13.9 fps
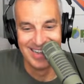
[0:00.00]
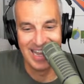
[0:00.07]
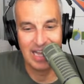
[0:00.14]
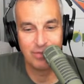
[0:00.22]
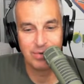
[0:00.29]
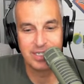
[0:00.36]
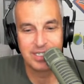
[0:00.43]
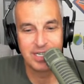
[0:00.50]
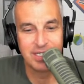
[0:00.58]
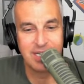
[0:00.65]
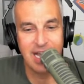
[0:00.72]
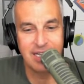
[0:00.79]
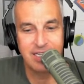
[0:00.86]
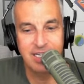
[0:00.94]
Andrea
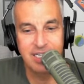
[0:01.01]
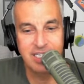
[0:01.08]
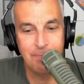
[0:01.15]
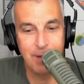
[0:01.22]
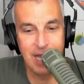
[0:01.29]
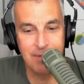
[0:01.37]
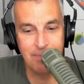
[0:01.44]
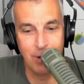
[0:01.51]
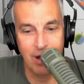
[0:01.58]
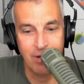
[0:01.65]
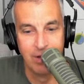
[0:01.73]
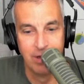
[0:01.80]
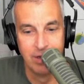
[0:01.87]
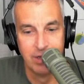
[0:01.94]
says, yeah, TC
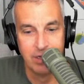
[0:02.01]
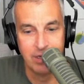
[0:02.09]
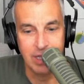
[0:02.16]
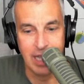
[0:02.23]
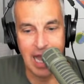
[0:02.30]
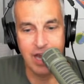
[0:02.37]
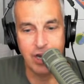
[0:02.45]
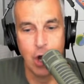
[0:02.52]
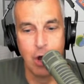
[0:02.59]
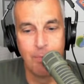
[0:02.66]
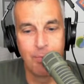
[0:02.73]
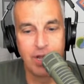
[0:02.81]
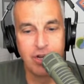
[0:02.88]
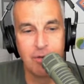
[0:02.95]
Paintball. Yeah,
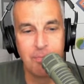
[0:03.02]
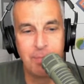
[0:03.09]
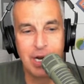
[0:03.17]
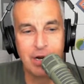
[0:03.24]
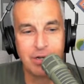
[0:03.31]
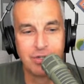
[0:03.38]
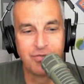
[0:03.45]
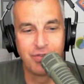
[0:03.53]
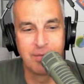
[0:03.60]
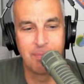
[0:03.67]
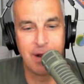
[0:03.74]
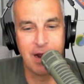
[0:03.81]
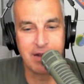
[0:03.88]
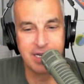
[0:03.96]
don't bring your beers for the
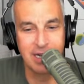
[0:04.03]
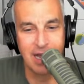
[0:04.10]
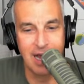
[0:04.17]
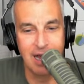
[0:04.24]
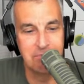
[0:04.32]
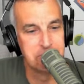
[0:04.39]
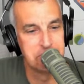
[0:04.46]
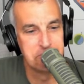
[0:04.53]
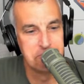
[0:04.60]
parking lot.